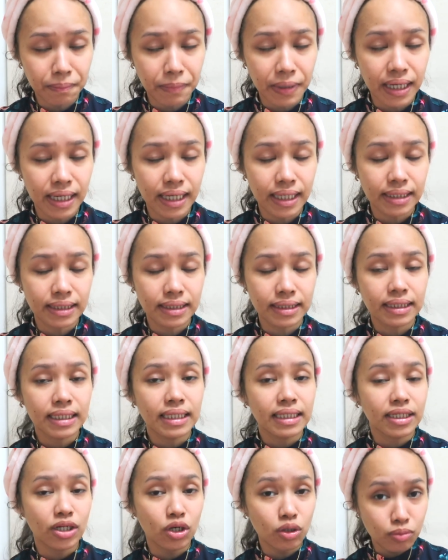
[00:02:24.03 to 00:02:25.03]
But
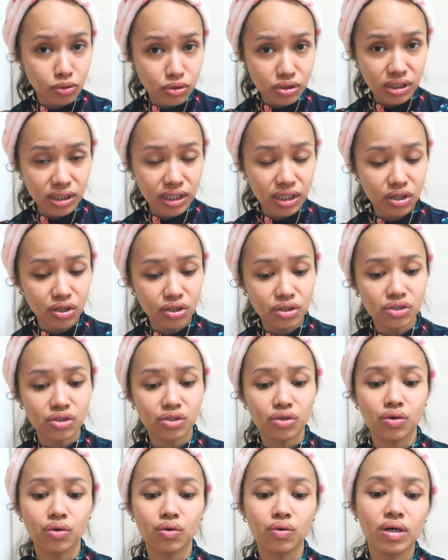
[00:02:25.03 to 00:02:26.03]
naubos ko na yun.
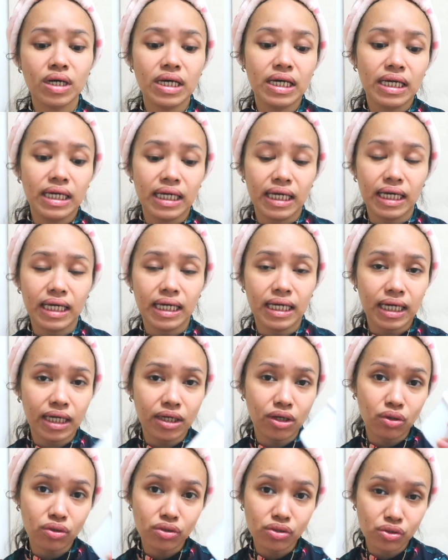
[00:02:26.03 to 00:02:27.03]
So,
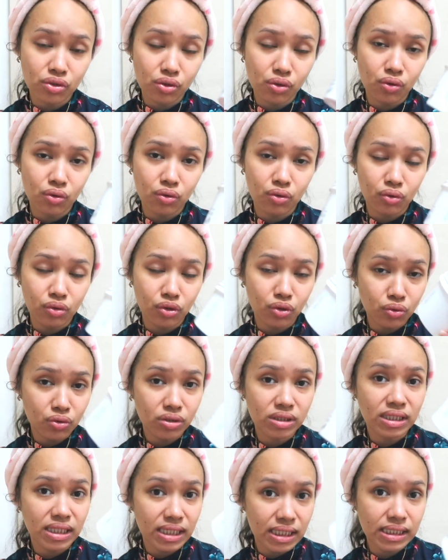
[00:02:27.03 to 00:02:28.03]
I also
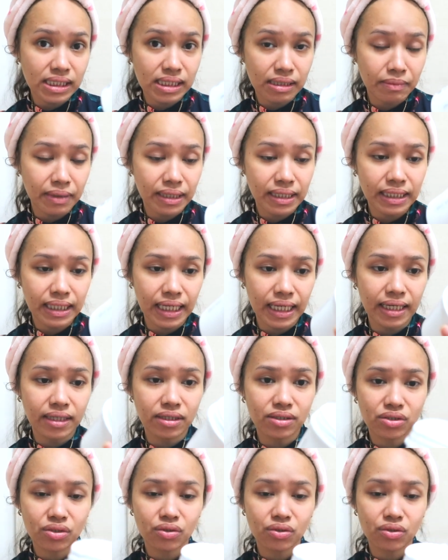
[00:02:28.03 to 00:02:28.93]
use this naman din.